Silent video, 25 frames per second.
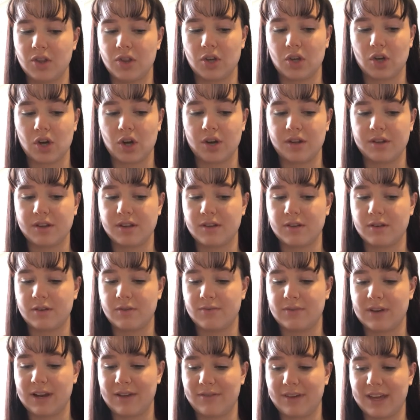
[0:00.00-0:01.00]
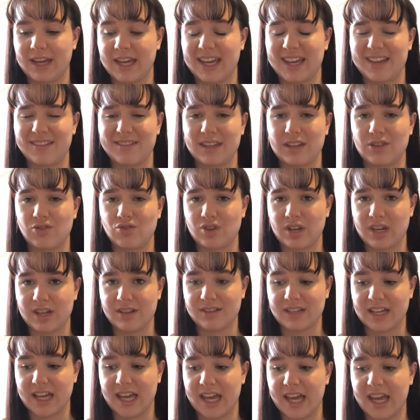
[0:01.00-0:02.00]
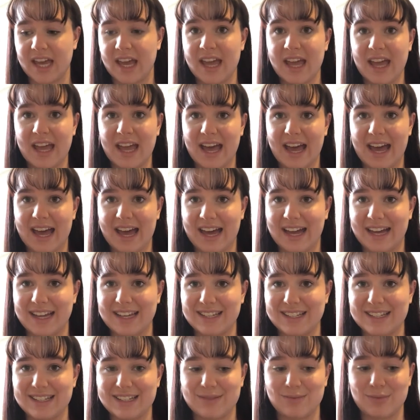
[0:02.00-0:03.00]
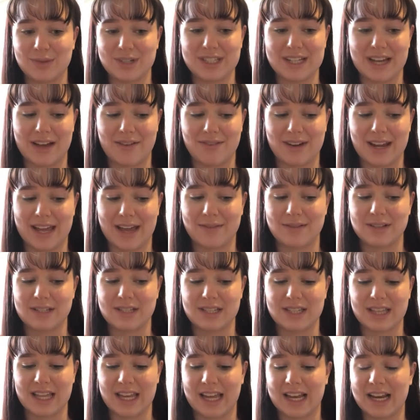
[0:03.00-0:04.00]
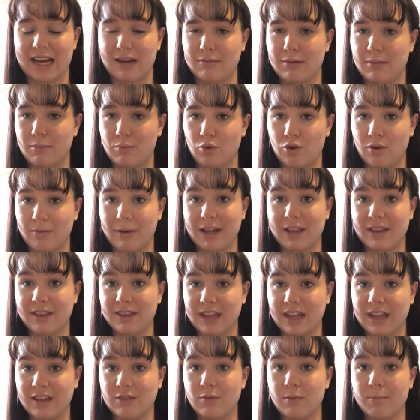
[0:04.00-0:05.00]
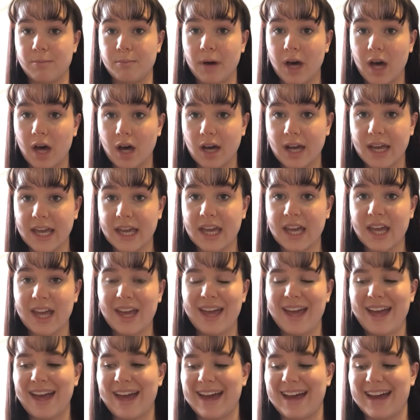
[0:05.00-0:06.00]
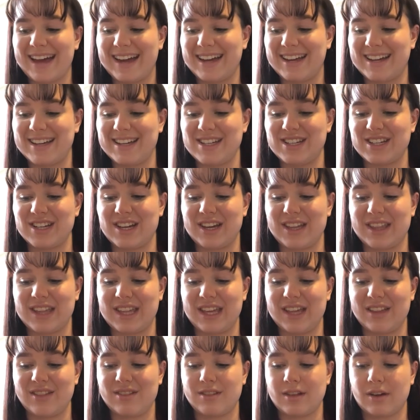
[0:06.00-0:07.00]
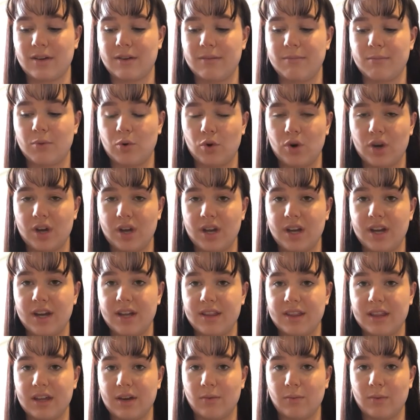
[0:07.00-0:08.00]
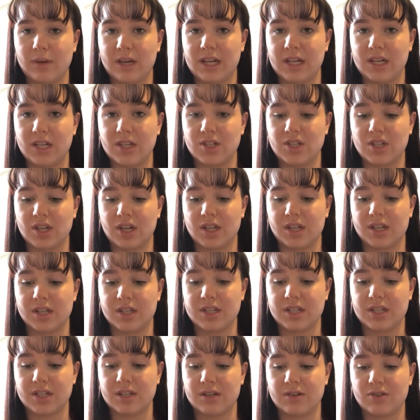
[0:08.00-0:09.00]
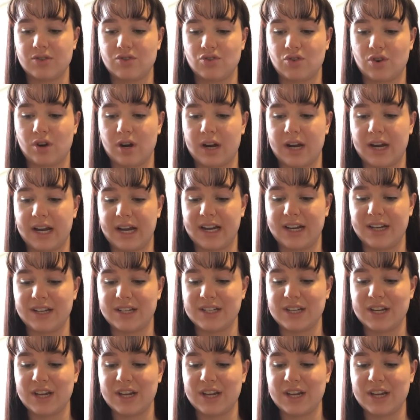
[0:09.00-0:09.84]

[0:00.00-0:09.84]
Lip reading: the cost of living is increasing and we're definitely having to think a little bit more about the things we buy, and I think it's so important that we just try and